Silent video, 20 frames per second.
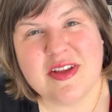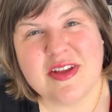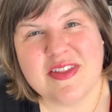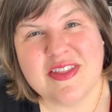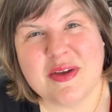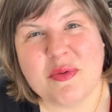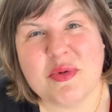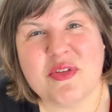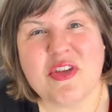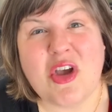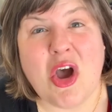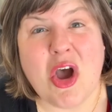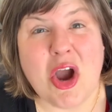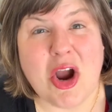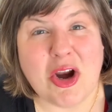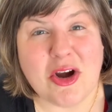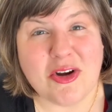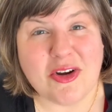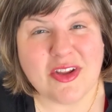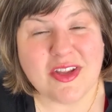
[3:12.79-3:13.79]
that was
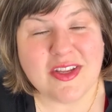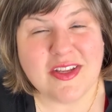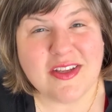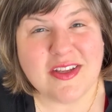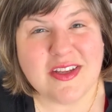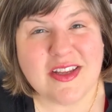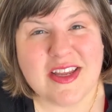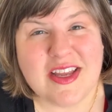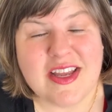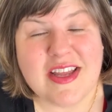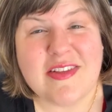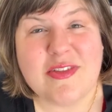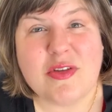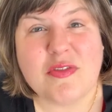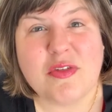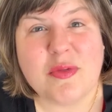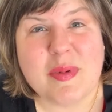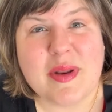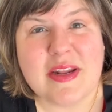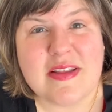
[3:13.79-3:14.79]
hard? Has there
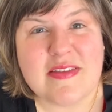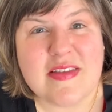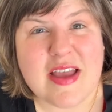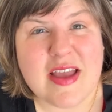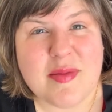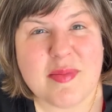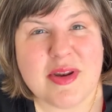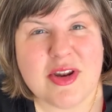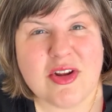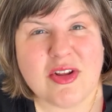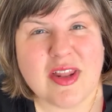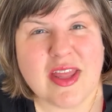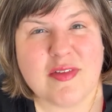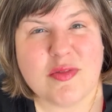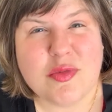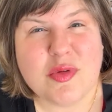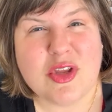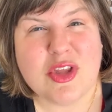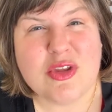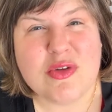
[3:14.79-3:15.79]
ever been a time in your
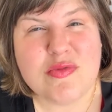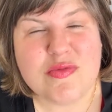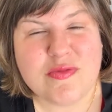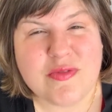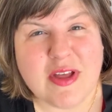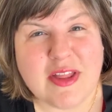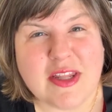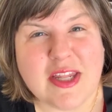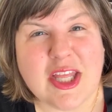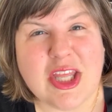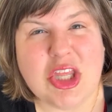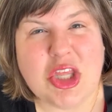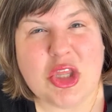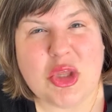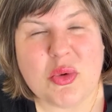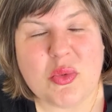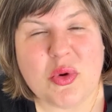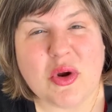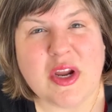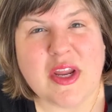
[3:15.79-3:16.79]
life where you felt like
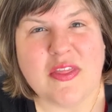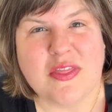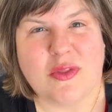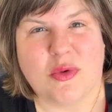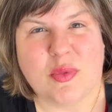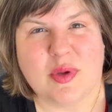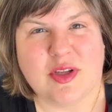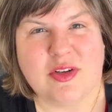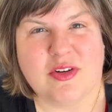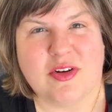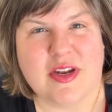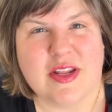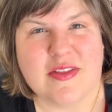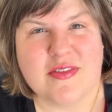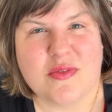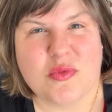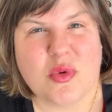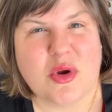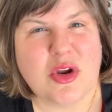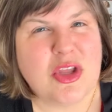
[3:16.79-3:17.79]
you were in the
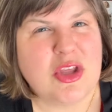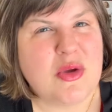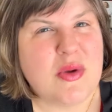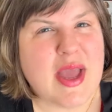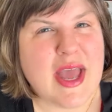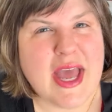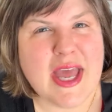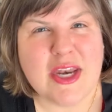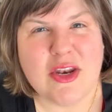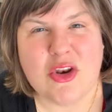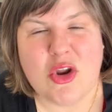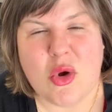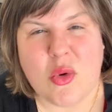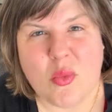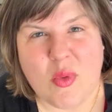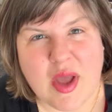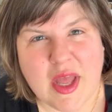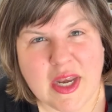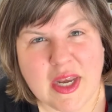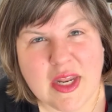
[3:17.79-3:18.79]
wilderness, where you had no
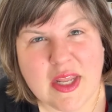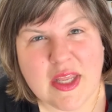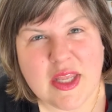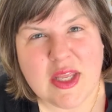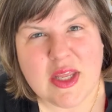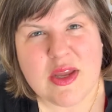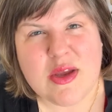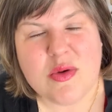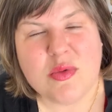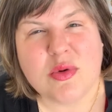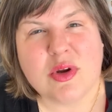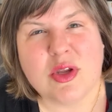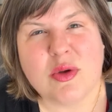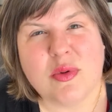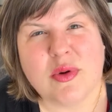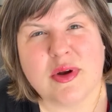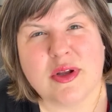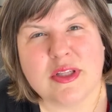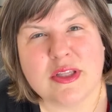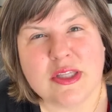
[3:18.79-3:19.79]
one, where you
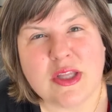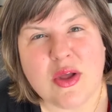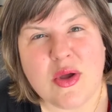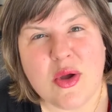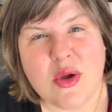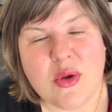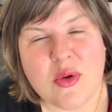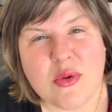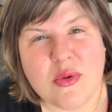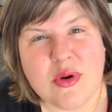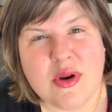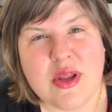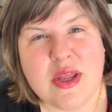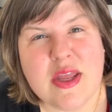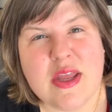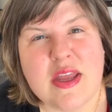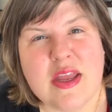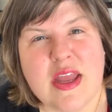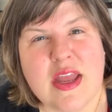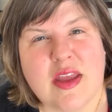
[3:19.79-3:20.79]
were alone
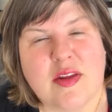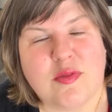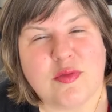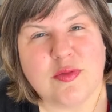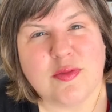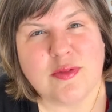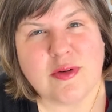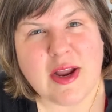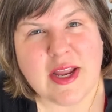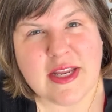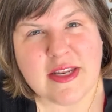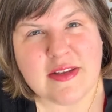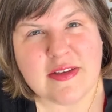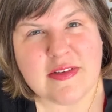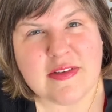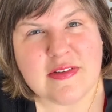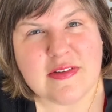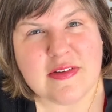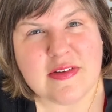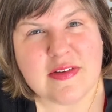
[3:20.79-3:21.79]
and
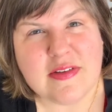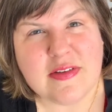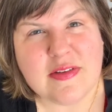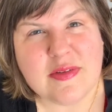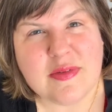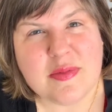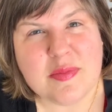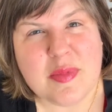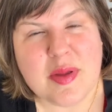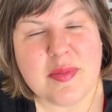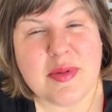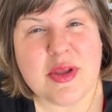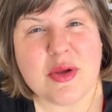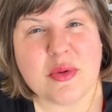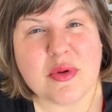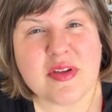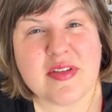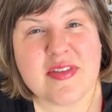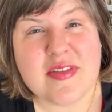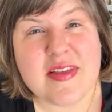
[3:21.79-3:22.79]
frightened? Maybe you
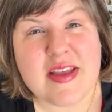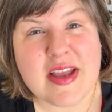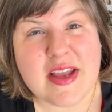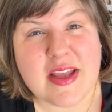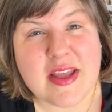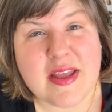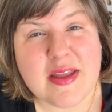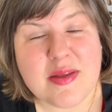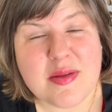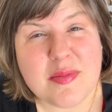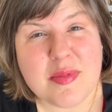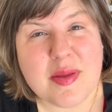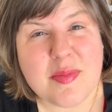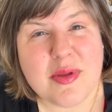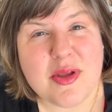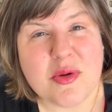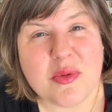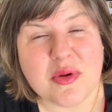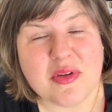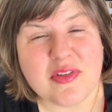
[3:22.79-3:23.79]
were sick, maybe
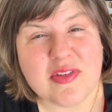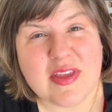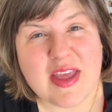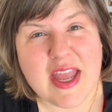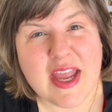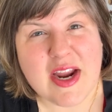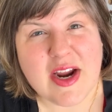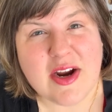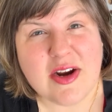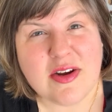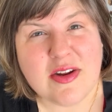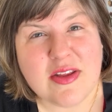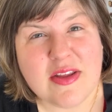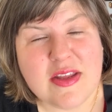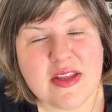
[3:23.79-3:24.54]
you were scared.